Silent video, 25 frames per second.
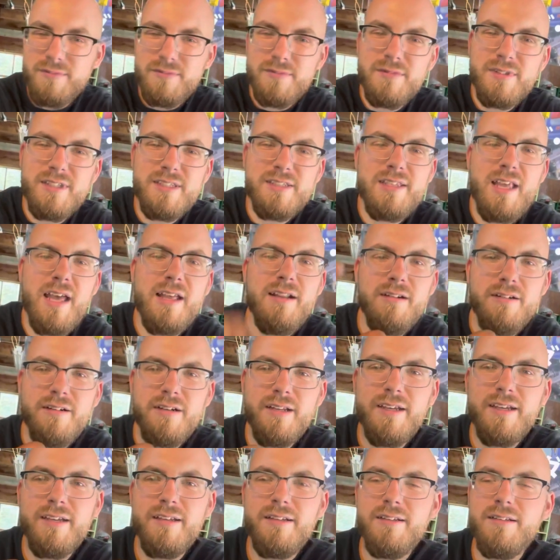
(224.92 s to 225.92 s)
centered
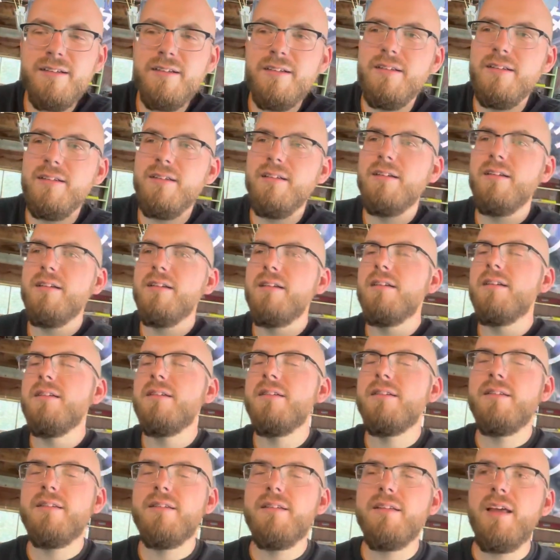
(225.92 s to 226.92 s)
it,
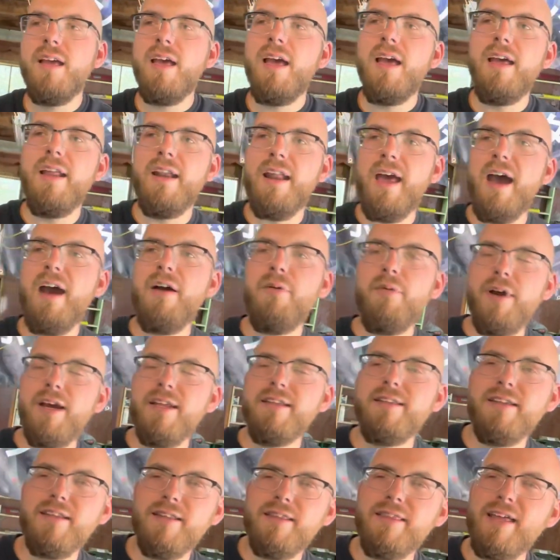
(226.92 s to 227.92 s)
and how I
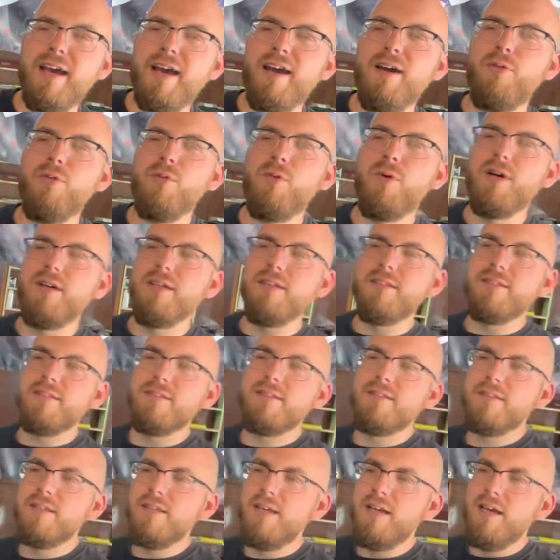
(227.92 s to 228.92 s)
did that
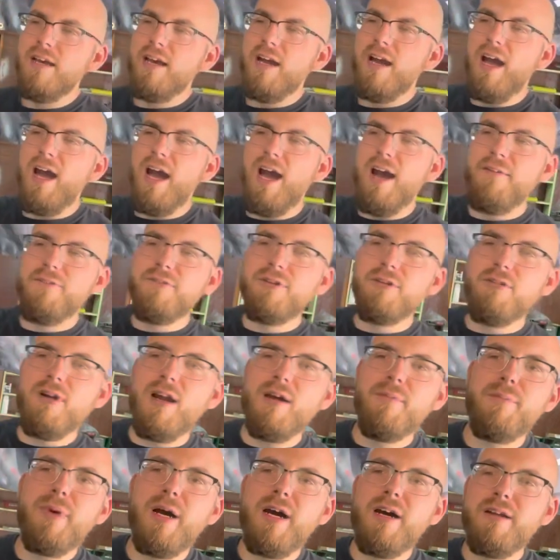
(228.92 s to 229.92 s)
was after I
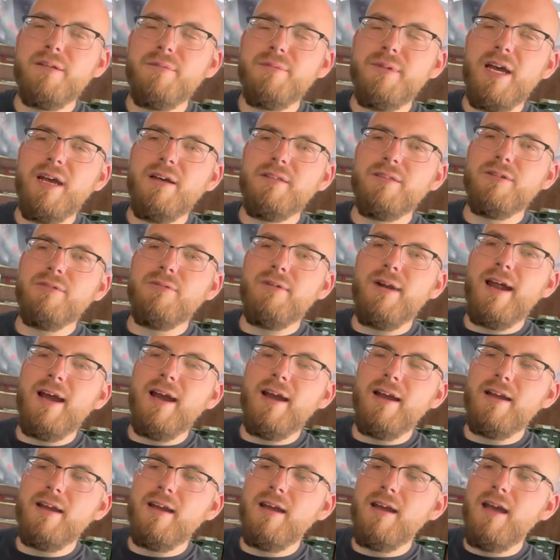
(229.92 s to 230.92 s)
bottomed out the
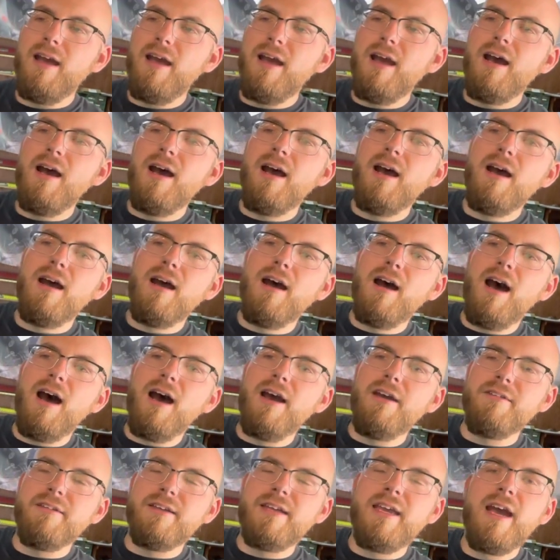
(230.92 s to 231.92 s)
rack,
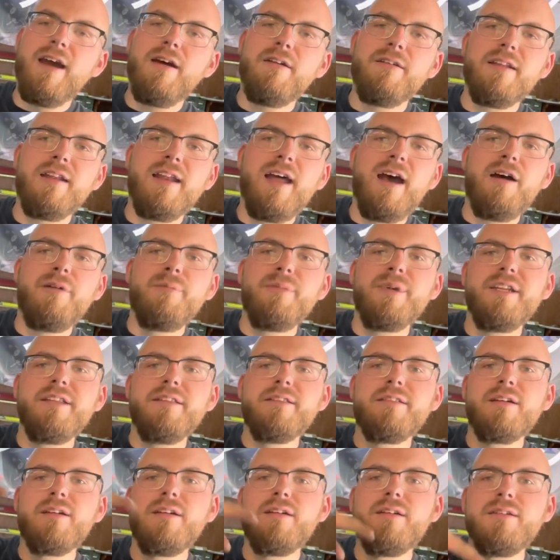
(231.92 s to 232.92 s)
I counted how many
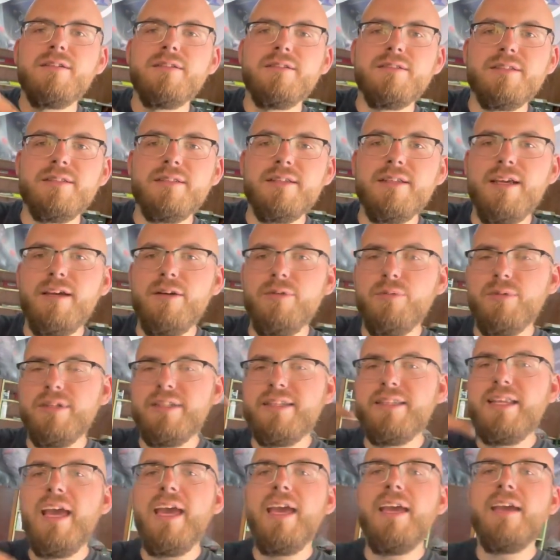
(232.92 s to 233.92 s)
turns it would
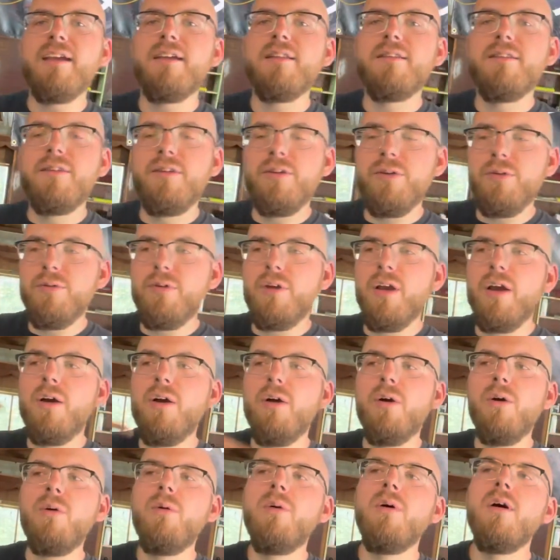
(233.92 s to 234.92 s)
take to
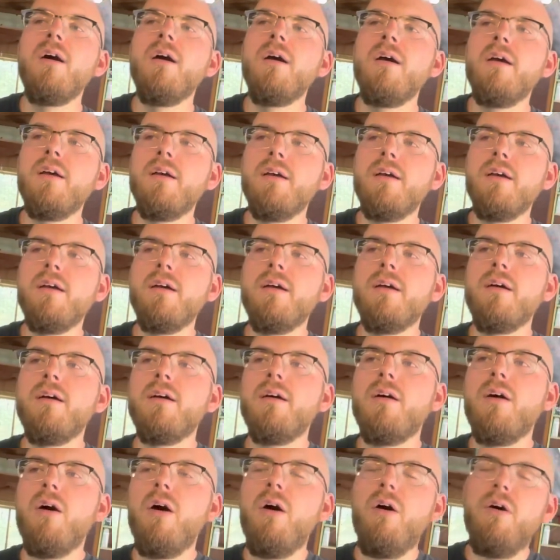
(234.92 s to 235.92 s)
go
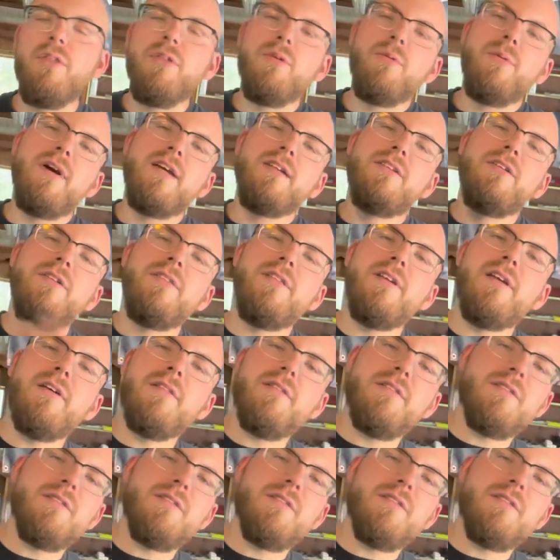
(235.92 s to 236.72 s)
all the way to the other